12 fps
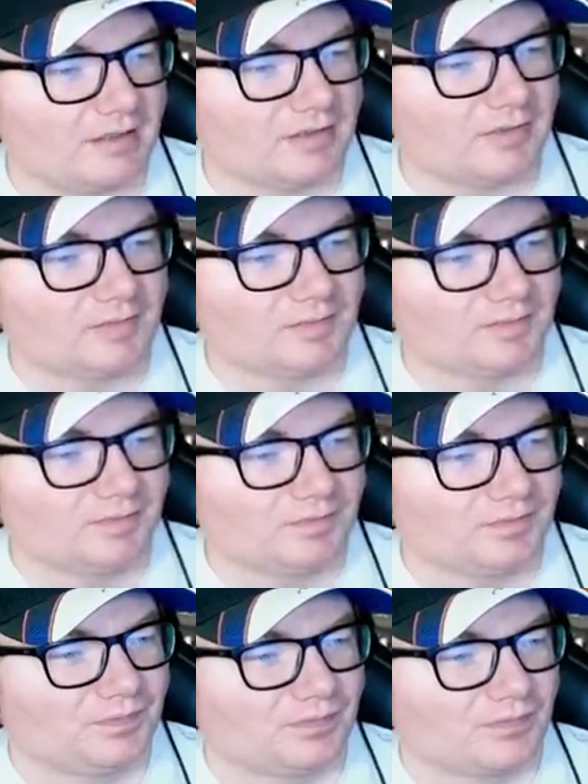now,
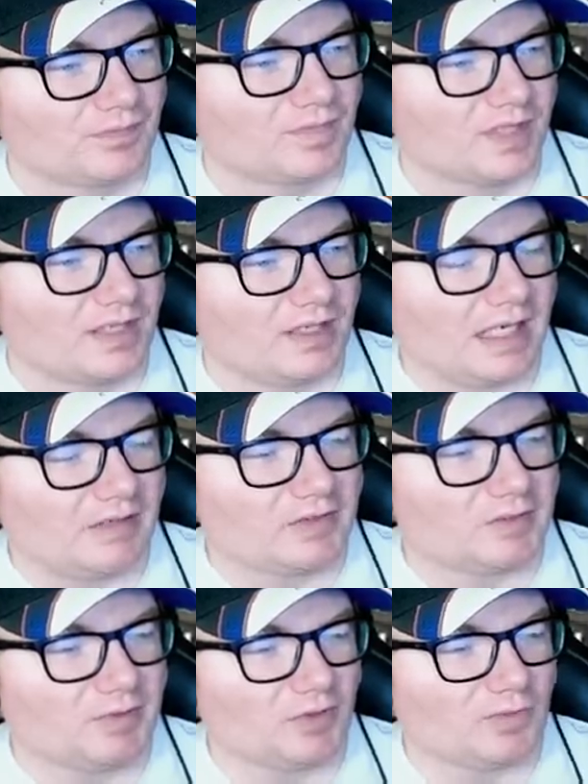now
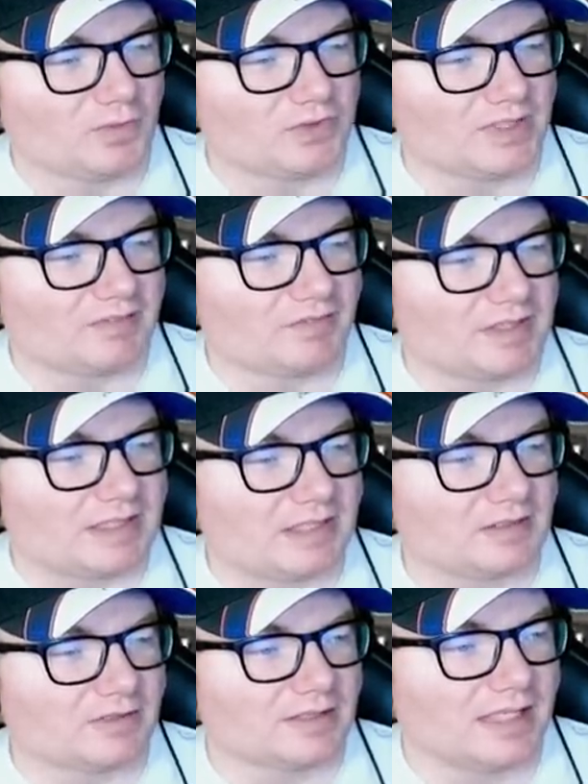it's been almost every
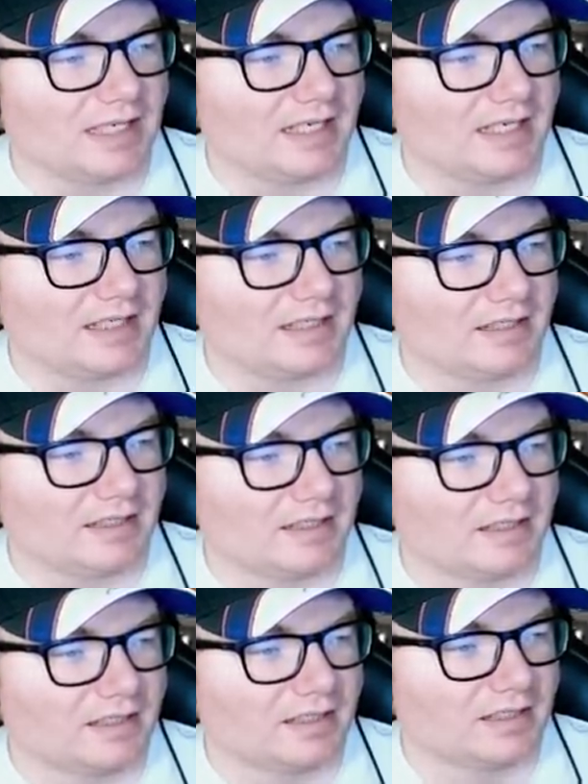single day.
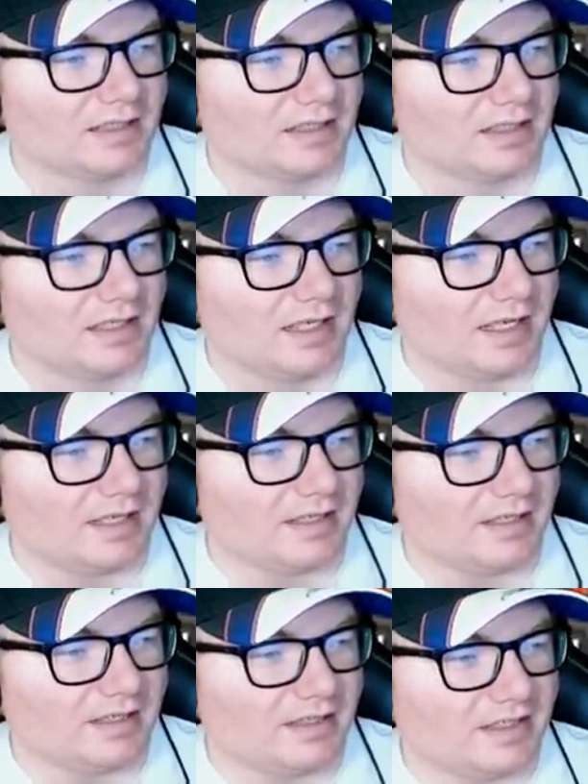
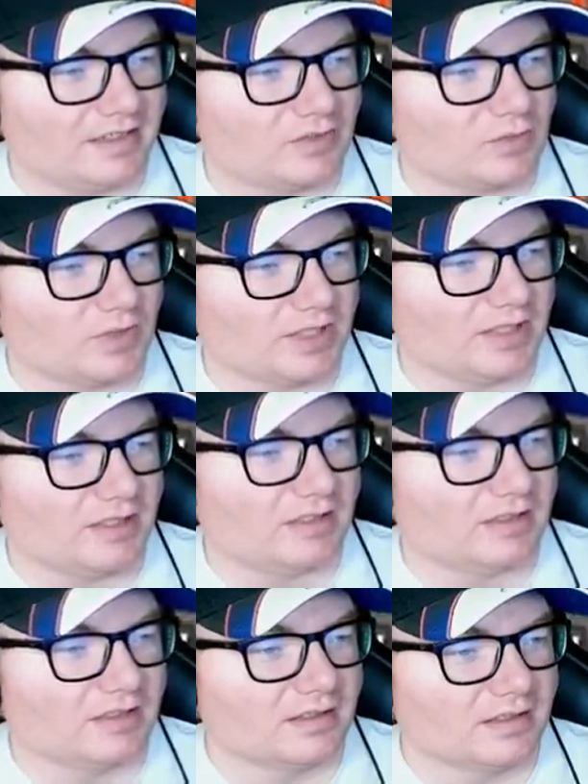And then the days
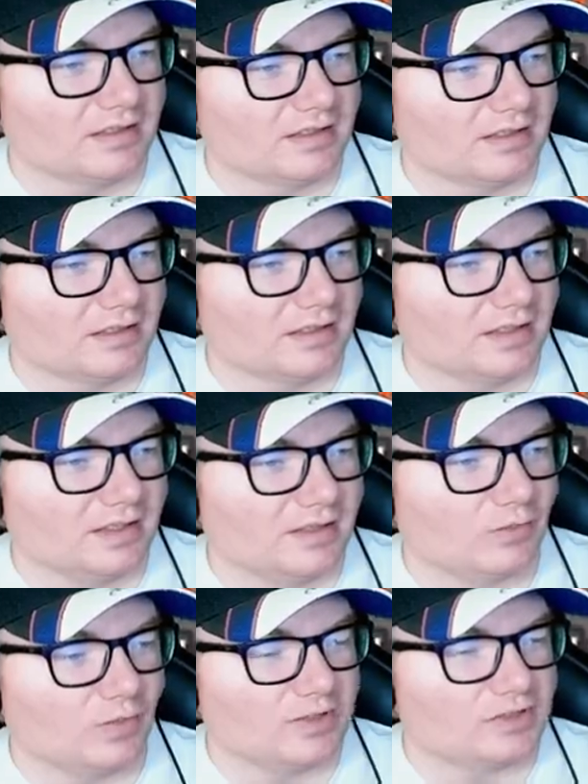when
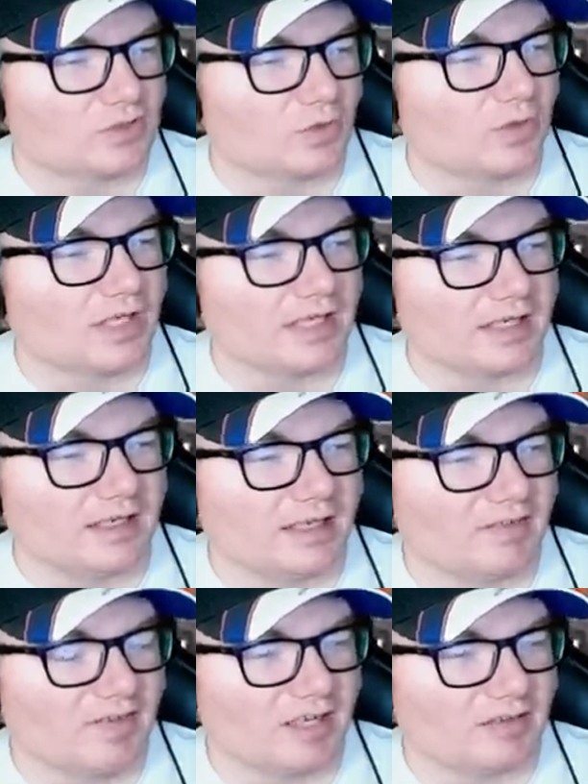it was quiet,
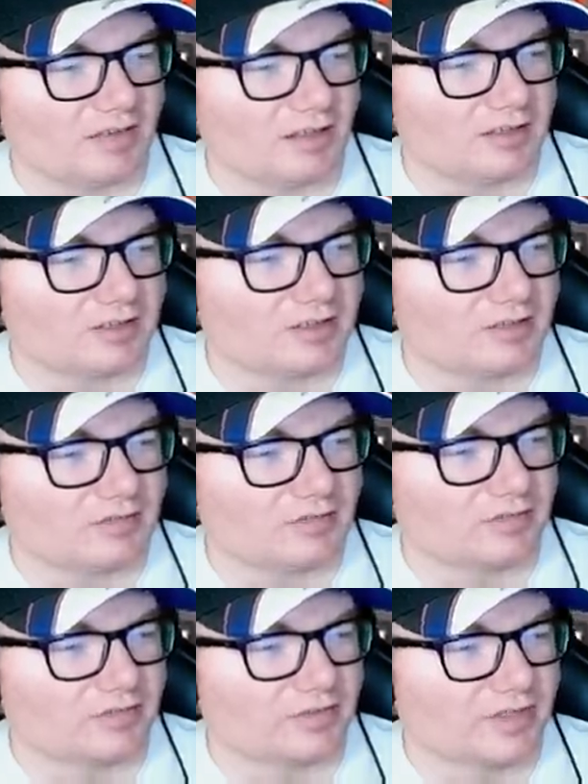I've had a lot of
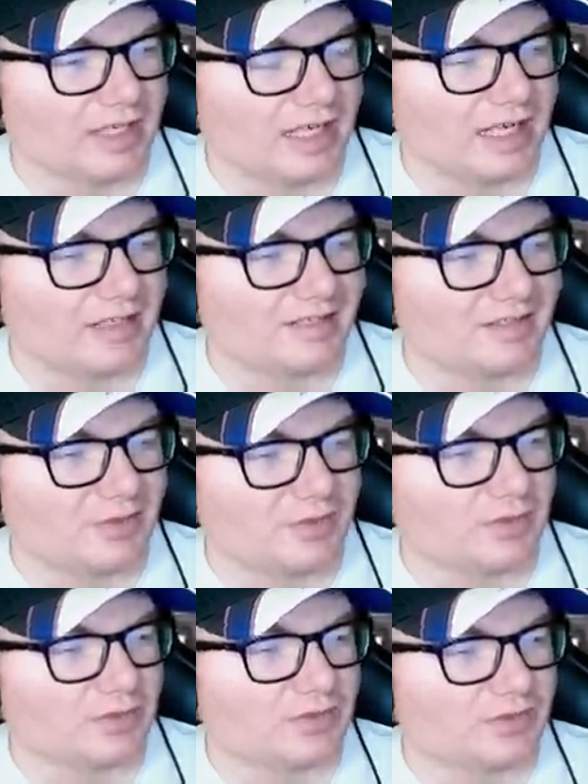stuff that I had to
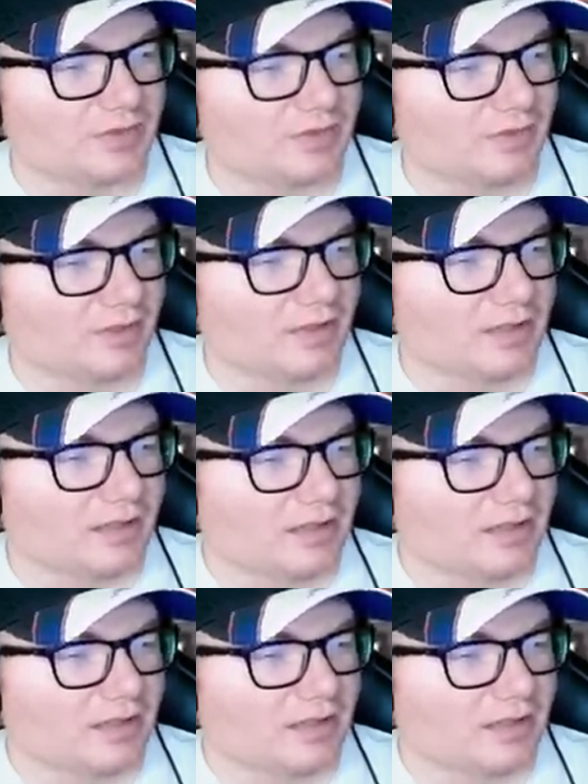do. So